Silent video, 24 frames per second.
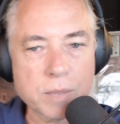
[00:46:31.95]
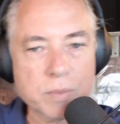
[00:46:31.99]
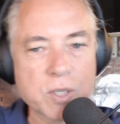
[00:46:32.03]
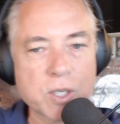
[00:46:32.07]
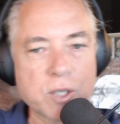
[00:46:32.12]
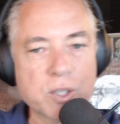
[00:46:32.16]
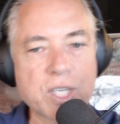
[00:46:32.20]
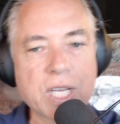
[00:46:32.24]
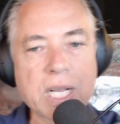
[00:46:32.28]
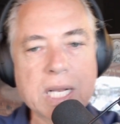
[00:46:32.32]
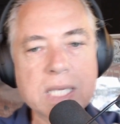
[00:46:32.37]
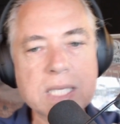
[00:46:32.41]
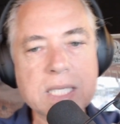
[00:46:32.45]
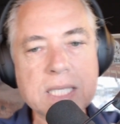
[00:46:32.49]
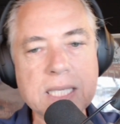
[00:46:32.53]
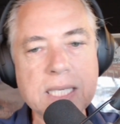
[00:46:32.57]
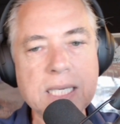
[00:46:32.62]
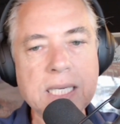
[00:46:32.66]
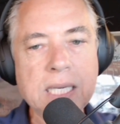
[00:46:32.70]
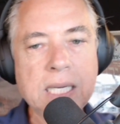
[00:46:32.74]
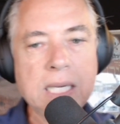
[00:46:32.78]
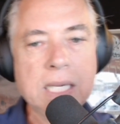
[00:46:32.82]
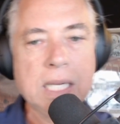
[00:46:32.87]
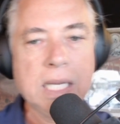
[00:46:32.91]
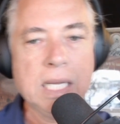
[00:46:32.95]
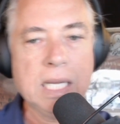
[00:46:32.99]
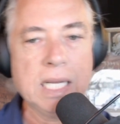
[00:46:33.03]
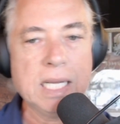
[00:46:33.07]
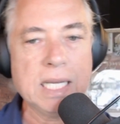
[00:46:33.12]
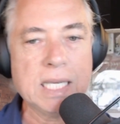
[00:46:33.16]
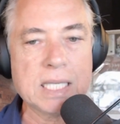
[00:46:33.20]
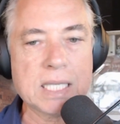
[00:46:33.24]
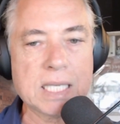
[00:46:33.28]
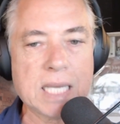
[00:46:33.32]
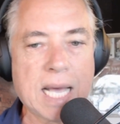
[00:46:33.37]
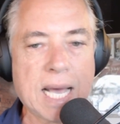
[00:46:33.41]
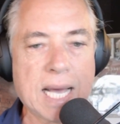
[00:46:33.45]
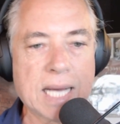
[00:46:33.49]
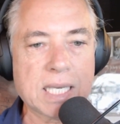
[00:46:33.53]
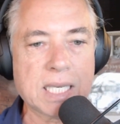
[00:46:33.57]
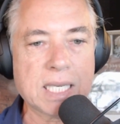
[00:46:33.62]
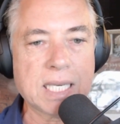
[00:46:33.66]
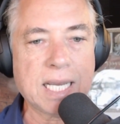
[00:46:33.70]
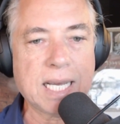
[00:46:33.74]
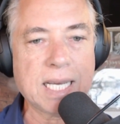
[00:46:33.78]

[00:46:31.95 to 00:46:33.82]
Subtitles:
So jealousy has acted